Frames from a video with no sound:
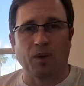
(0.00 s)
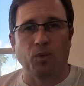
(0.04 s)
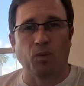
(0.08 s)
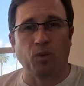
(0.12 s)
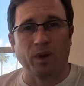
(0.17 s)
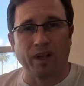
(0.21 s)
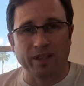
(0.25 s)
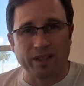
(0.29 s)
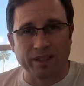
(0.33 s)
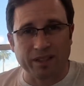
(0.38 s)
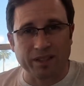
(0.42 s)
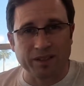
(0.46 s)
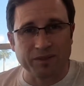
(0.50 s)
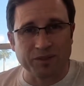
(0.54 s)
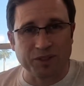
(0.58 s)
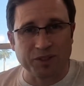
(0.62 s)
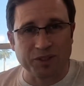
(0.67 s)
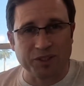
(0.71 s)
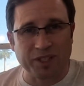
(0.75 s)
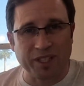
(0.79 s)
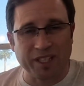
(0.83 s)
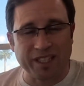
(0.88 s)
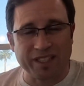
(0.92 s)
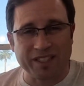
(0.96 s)
Welcome to
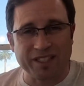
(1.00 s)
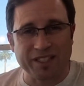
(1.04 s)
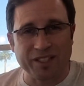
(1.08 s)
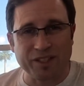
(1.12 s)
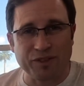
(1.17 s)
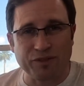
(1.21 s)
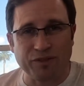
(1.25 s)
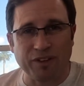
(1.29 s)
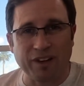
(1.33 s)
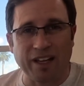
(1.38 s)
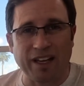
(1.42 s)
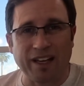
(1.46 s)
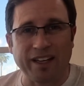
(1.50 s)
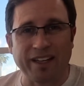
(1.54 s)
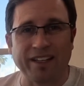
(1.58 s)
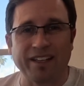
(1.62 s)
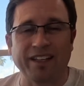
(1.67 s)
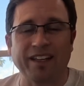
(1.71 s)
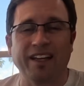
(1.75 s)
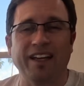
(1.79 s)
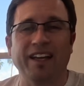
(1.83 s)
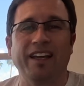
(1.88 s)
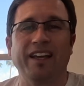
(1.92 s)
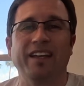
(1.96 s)
Jessie's
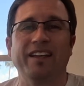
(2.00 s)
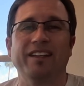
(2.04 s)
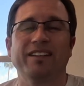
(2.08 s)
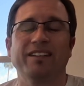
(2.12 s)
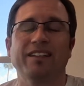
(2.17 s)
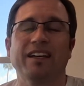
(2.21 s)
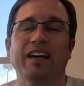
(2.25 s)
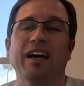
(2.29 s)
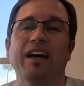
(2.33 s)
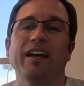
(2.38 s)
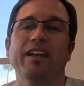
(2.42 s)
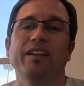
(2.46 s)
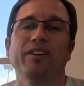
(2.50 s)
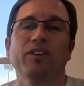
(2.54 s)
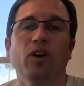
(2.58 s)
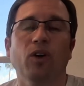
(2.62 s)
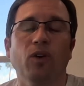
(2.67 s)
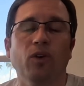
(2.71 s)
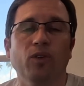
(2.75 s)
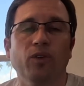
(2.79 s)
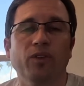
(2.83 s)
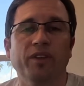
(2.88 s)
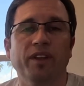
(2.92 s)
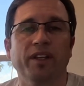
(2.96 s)
Flying, and I
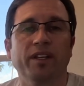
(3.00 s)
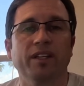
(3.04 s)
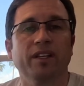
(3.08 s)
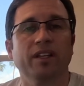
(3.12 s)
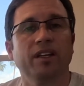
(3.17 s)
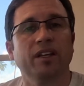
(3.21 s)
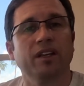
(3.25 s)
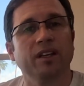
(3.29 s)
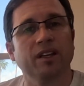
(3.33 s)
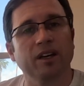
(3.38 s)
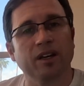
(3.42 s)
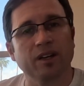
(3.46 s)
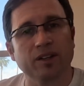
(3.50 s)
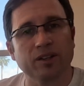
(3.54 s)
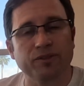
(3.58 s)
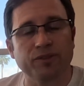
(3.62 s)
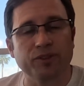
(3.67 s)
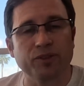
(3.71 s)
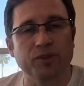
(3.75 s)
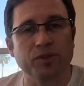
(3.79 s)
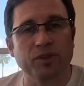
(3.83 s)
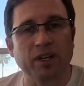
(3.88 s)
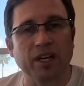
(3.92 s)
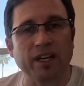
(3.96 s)
know that a lot of
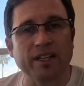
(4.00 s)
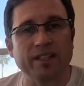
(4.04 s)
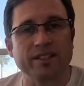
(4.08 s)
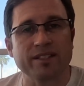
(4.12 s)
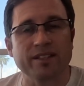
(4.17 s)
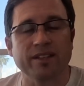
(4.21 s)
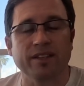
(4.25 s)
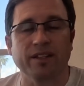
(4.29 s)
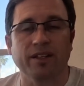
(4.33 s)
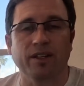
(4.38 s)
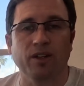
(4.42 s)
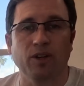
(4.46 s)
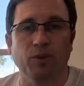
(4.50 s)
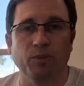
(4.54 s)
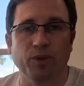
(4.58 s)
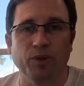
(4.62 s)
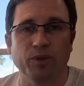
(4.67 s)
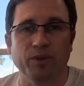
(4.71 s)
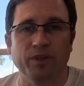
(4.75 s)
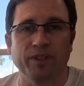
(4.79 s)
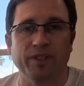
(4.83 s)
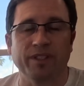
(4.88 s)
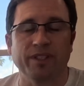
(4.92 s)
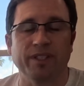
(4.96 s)
you guys in the
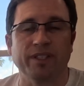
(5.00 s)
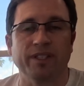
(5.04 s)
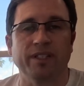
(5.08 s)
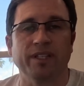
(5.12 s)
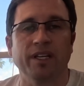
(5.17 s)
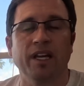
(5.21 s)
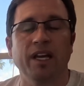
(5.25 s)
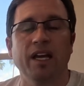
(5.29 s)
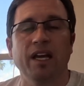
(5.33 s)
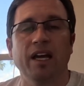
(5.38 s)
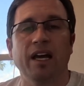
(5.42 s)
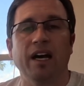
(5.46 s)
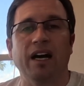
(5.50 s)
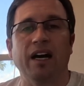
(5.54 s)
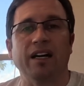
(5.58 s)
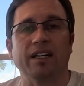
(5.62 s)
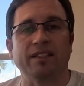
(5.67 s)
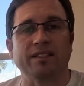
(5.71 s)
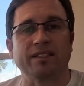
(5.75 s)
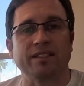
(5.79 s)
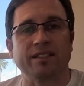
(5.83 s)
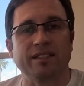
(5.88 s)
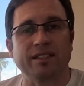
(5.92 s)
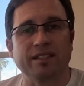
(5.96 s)
community are
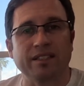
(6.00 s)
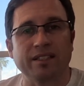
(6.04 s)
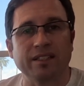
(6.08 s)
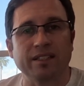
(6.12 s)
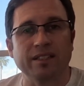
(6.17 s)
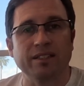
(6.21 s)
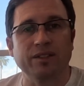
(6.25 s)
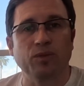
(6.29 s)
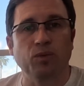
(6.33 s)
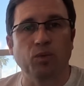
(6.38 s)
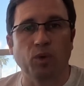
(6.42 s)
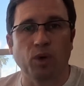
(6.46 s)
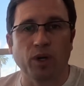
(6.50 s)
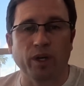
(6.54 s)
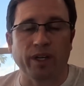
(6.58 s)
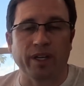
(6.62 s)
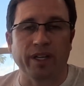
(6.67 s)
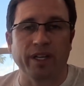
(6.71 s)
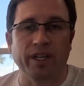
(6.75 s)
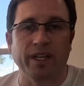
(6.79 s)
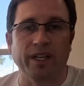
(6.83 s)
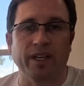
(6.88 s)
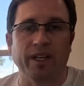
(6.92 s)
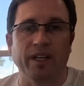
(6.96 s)
still
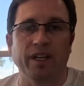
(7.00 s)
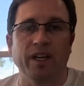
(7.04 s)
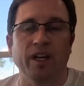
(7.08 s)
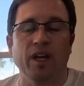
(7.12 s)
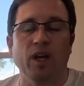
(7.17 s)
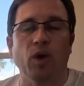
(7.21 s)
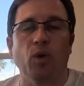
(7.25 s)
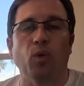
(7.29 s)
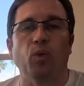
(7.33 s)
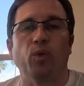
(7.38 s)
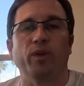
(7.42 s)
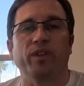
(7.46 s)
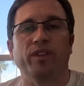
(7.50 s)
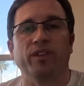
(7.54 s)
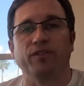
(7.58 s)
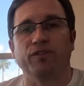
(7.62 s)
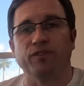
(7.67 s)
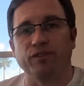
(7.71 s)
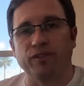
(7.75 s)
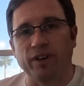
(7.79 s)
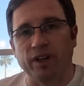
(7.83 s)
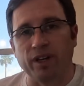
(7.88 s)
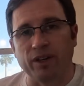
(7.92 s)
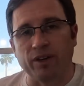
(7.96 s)
working with the
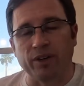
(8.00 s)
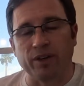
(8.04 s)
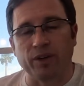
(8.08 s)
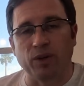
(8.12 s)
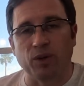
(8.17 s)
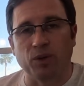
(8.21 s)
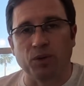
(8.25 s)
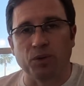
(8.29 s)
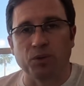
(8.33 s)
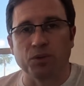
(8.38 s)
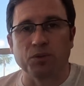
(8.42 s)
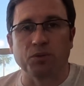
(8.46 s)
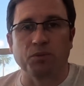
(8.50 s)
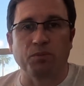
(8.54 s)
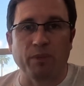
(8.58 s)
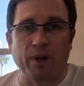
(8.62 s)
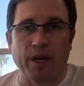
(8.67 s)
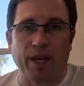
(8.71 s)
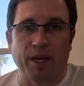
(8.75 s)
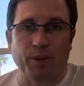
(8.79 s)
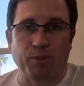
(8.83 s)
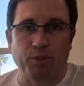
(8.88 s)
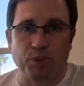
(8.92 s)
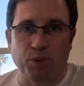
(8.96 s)
very old
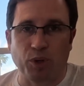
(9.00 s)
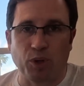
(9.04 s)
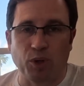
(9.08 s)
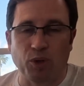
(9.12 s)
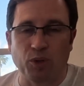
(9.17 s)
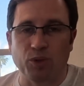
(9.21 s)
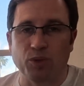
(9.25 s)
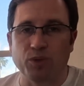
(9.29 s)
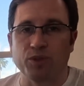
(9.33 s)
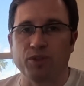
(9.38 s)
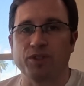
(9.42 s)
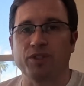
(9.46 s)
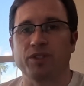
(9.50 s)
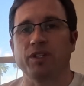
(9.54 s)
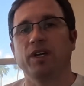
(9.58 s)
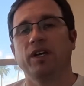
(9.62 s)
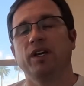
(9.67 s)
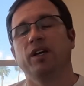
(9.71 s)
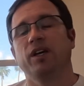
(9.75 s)
Mac Pros,